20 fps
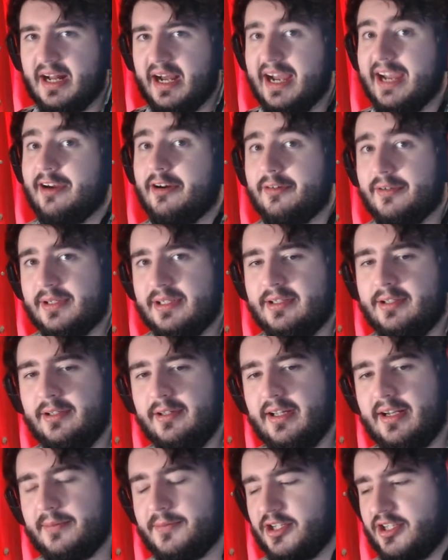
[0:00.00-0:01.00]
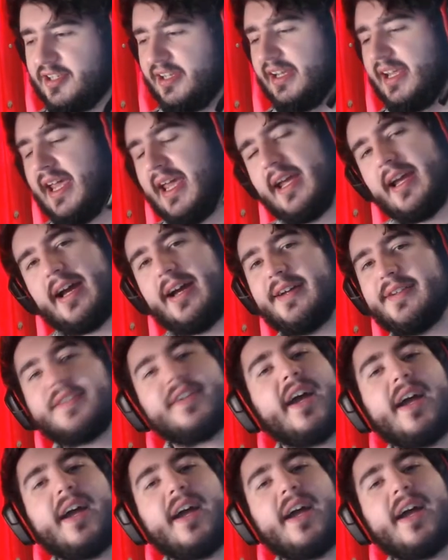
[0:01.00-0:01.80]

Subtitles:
IRL and I'm just like, hey guys,